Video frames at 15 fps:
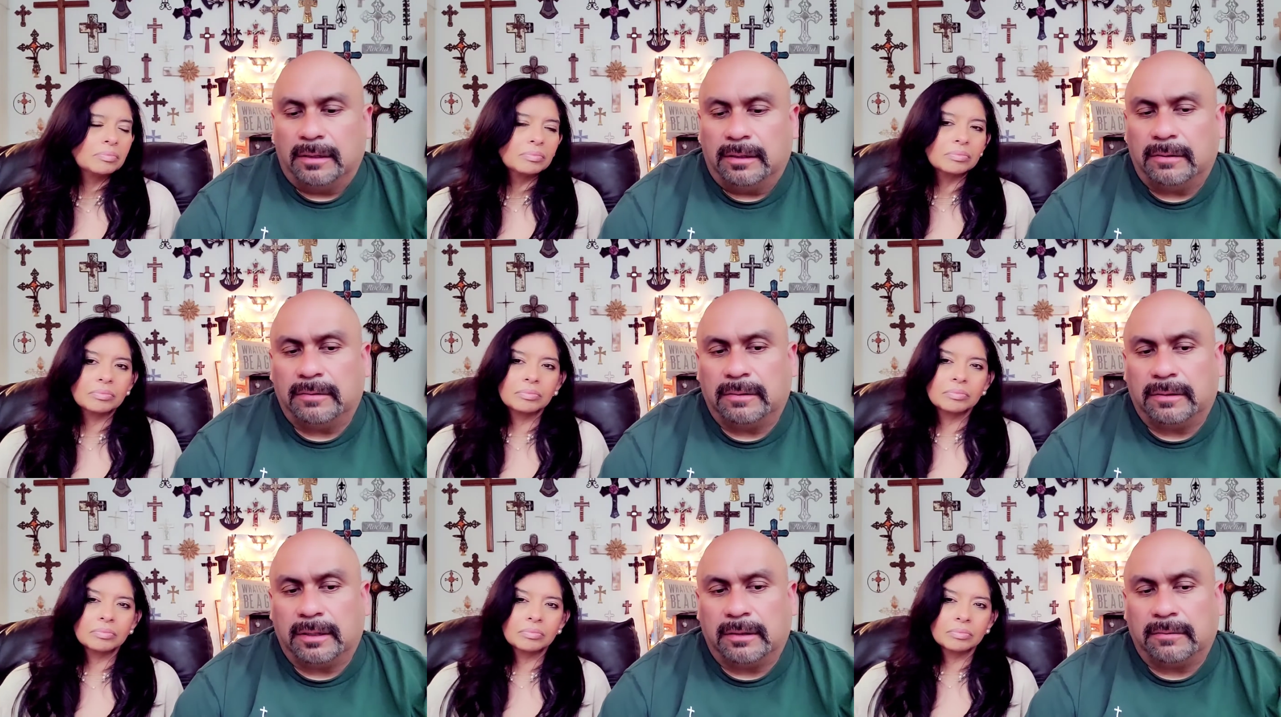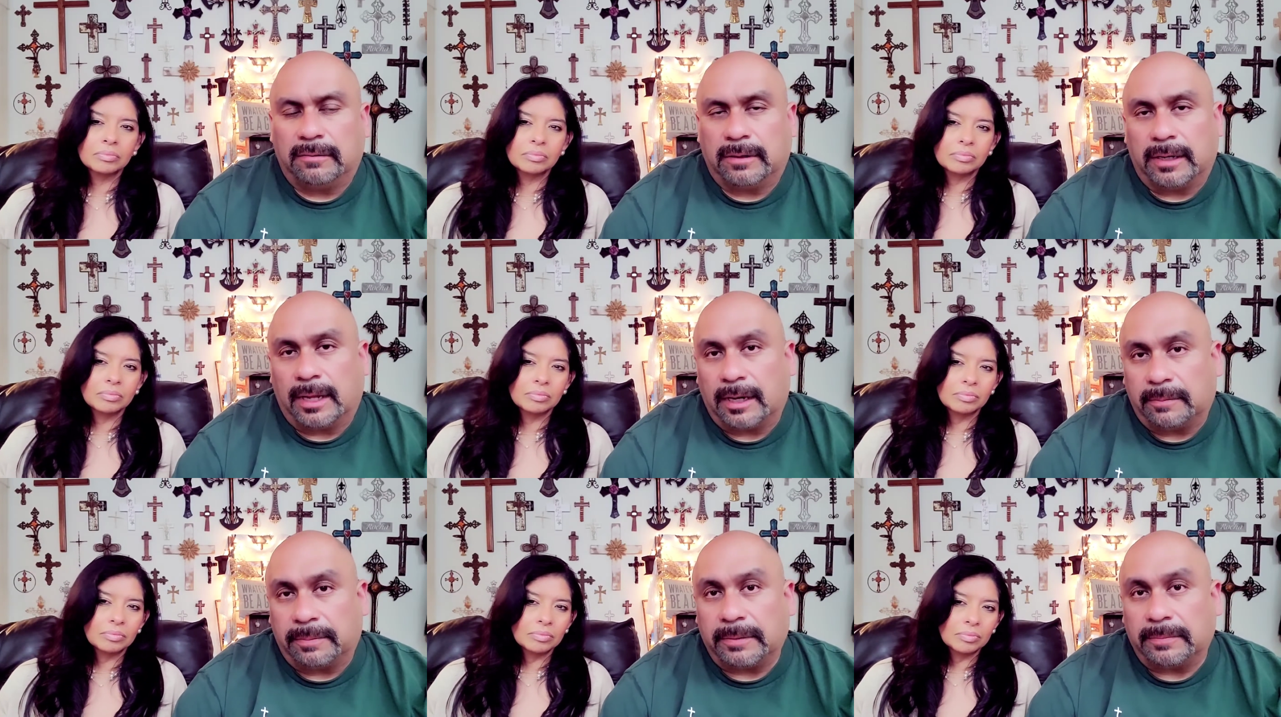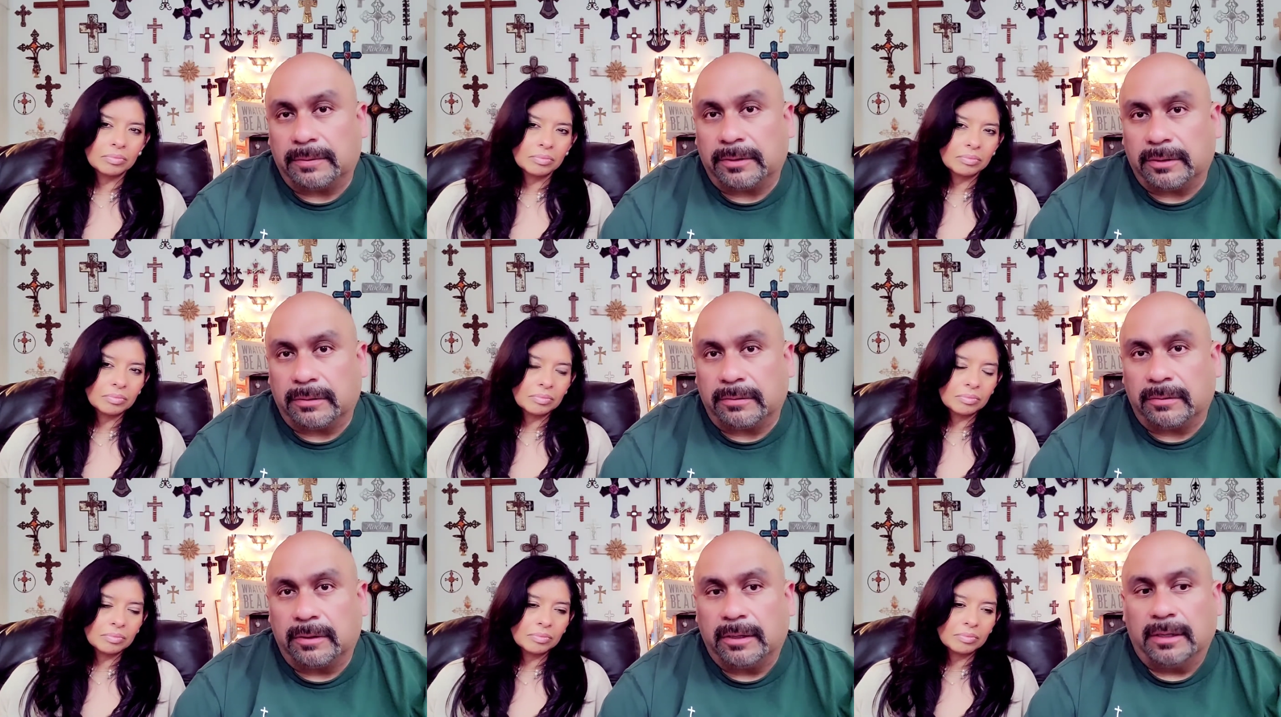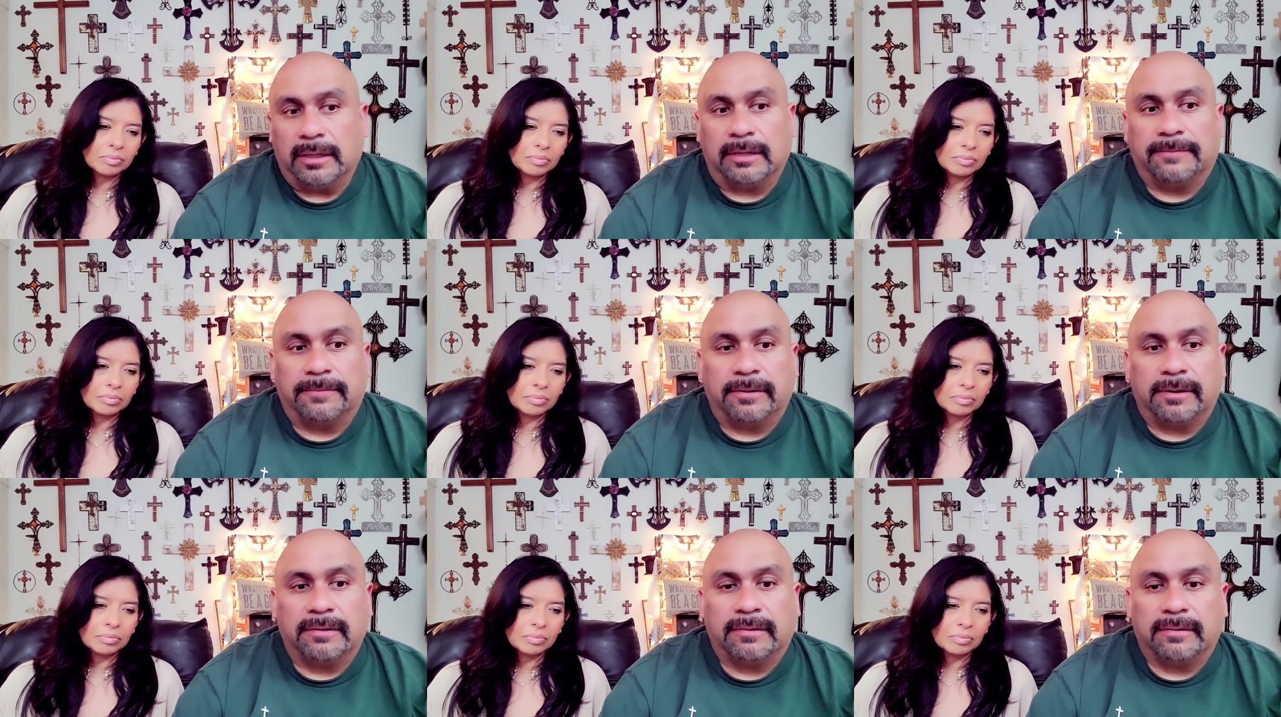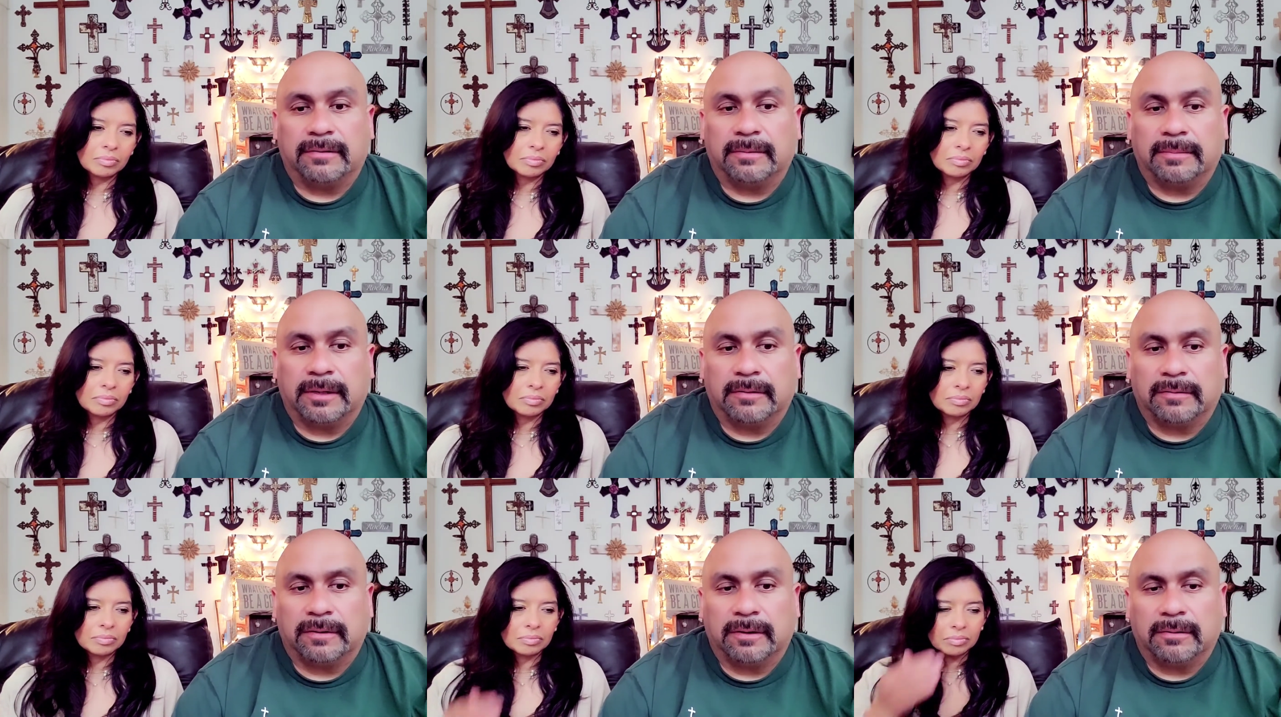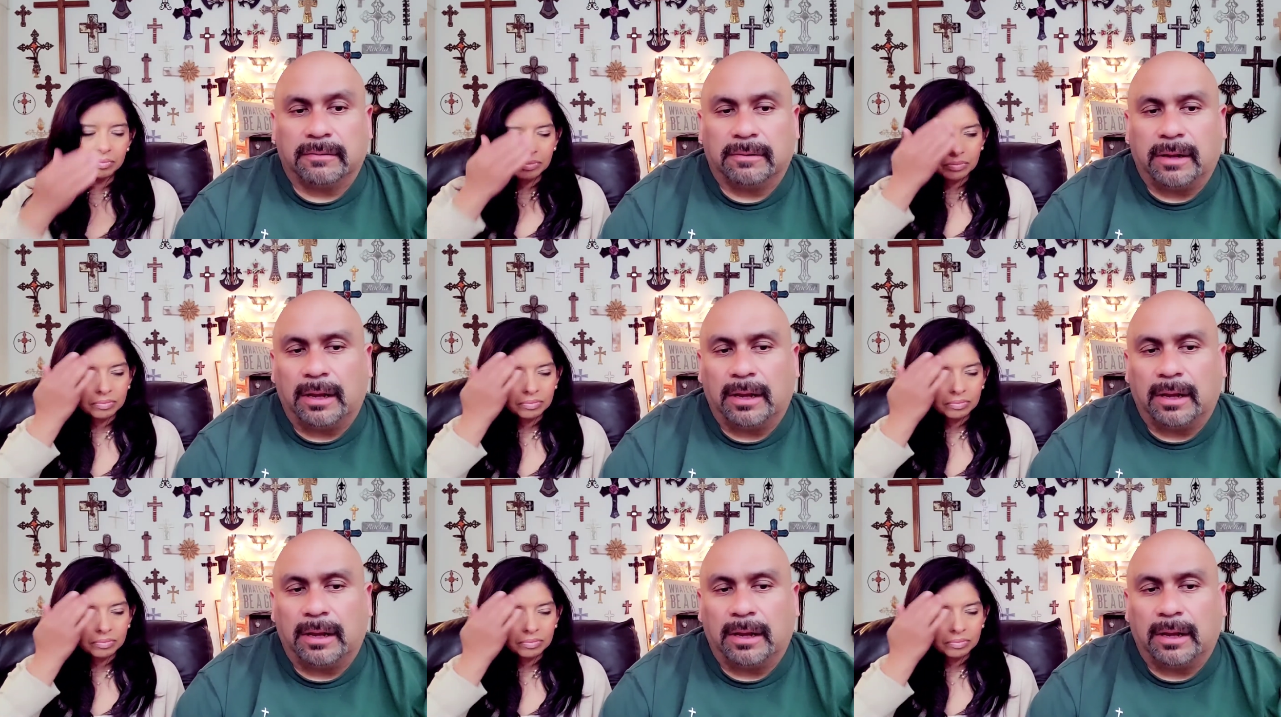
Speaker 1: here's the thing, what a lot of people do is, for instance, somebody will say, well,